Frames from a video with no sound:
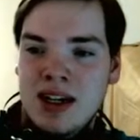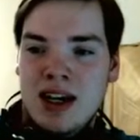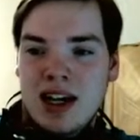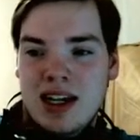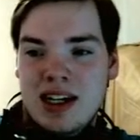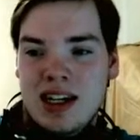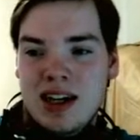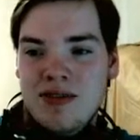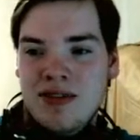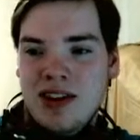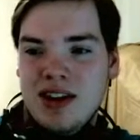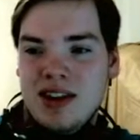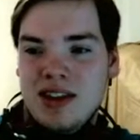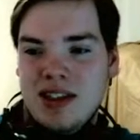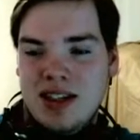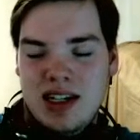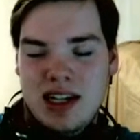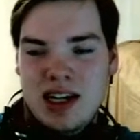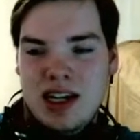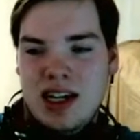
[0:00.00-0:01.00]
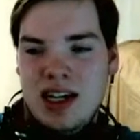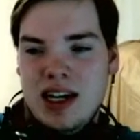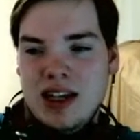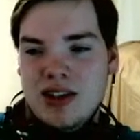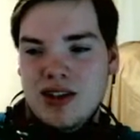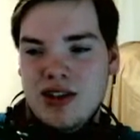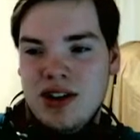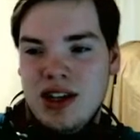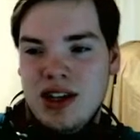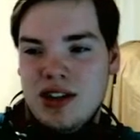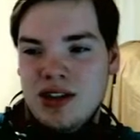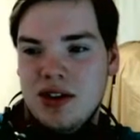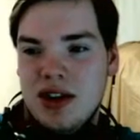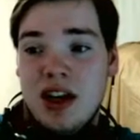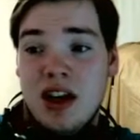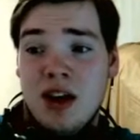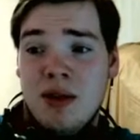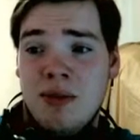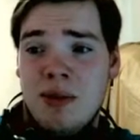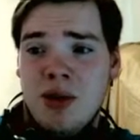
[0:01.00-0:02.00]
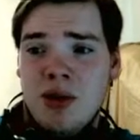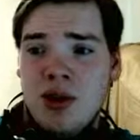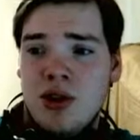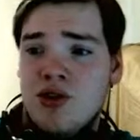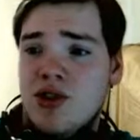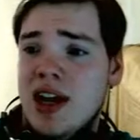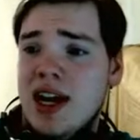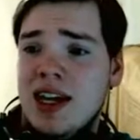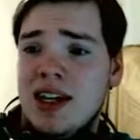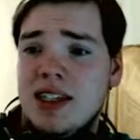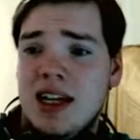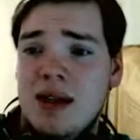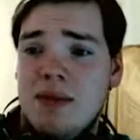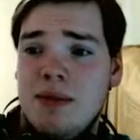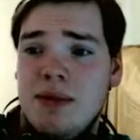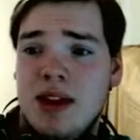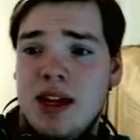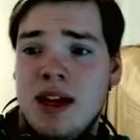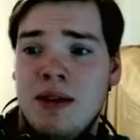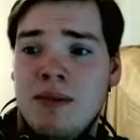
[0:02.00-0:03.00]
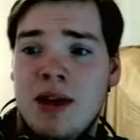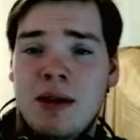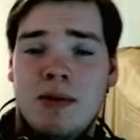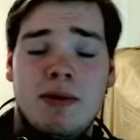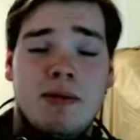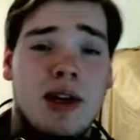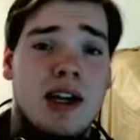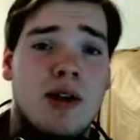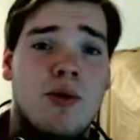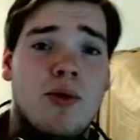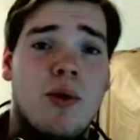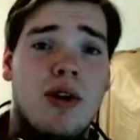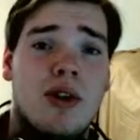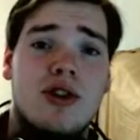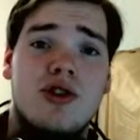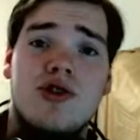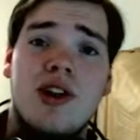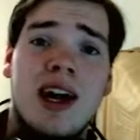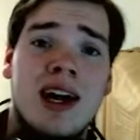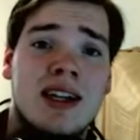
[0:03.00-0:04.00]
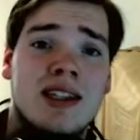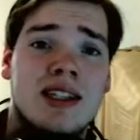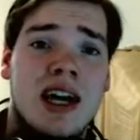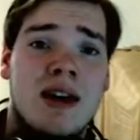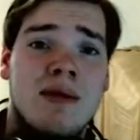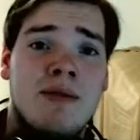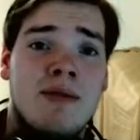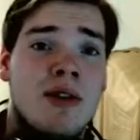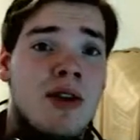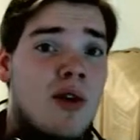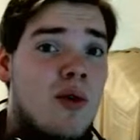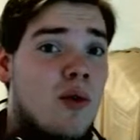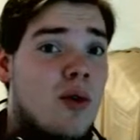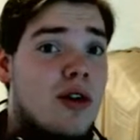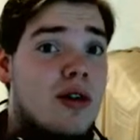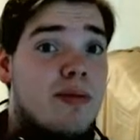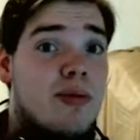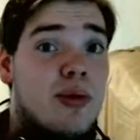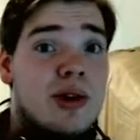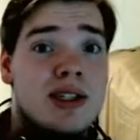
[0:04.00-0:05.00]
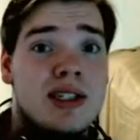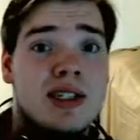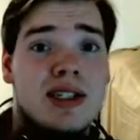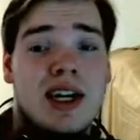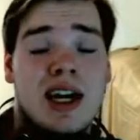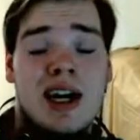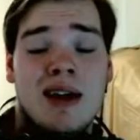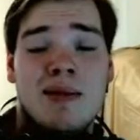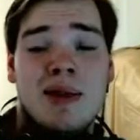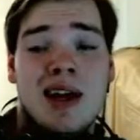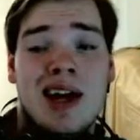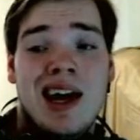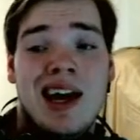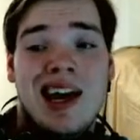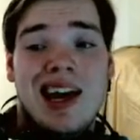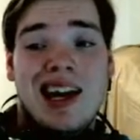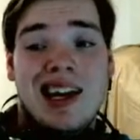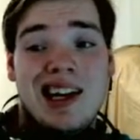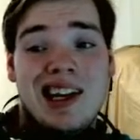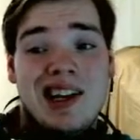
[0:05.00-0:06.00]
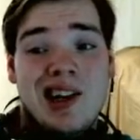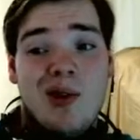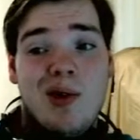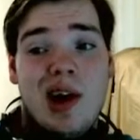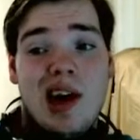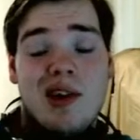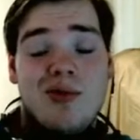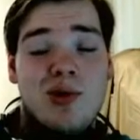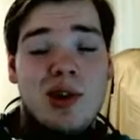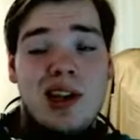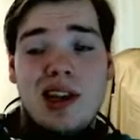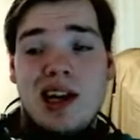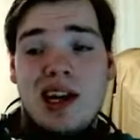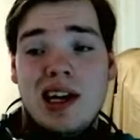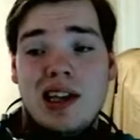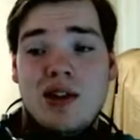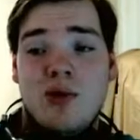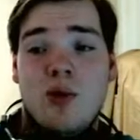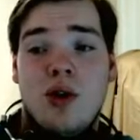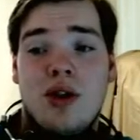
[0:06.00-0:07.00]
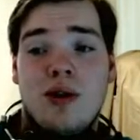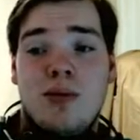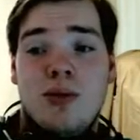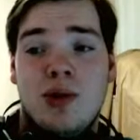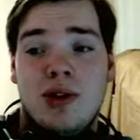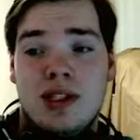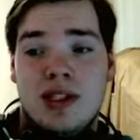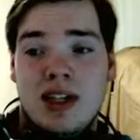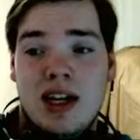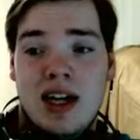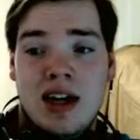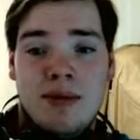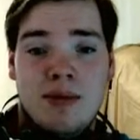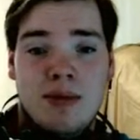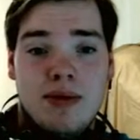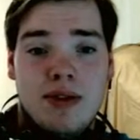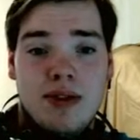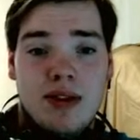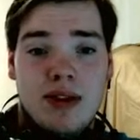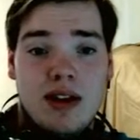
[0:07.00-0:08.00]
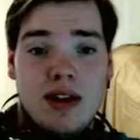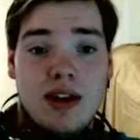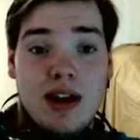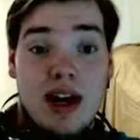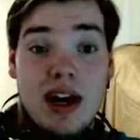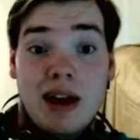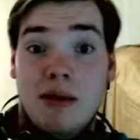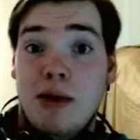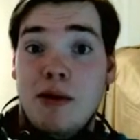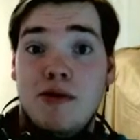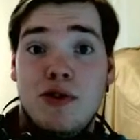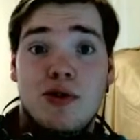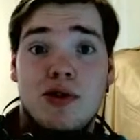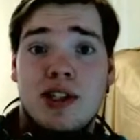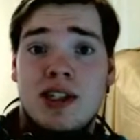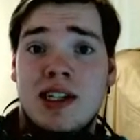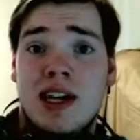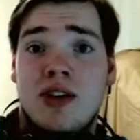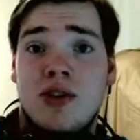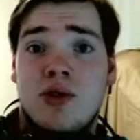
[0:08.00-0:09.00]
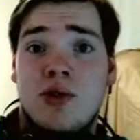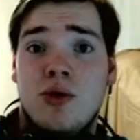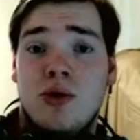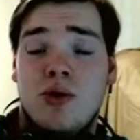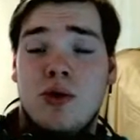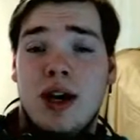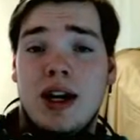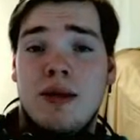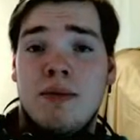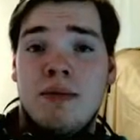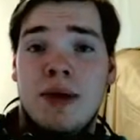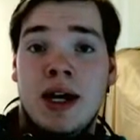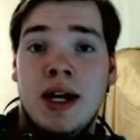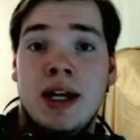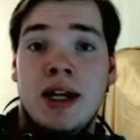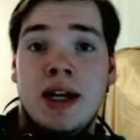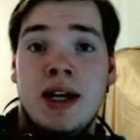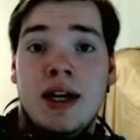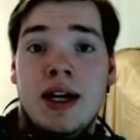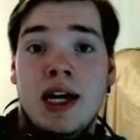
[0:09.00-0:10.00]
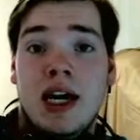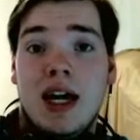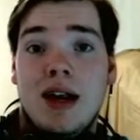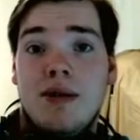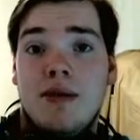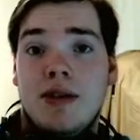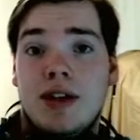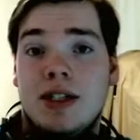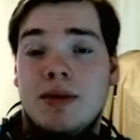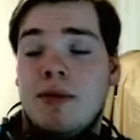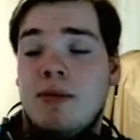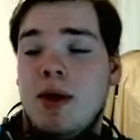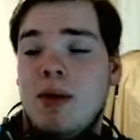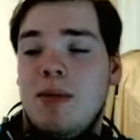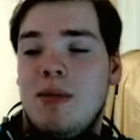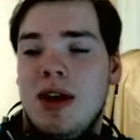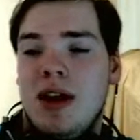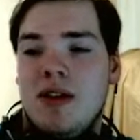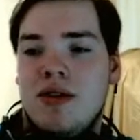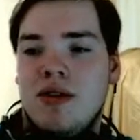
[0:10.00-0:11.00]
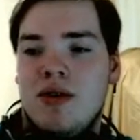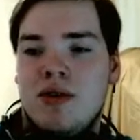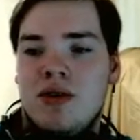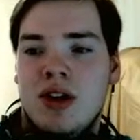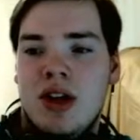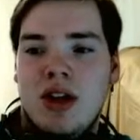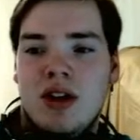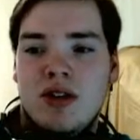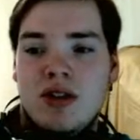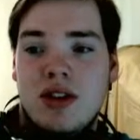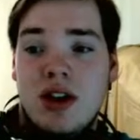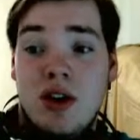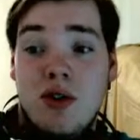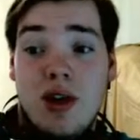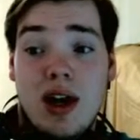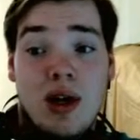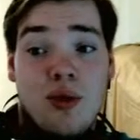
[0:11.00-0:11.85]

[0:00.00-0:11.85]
definitely could see it turning into like a Komodo Dragon type thing, maybe being a Water Dragon type, a Water Poison type. And you know, I really like the water poison type. I've used a tentacle quite a bit in some of my playthroughs, so I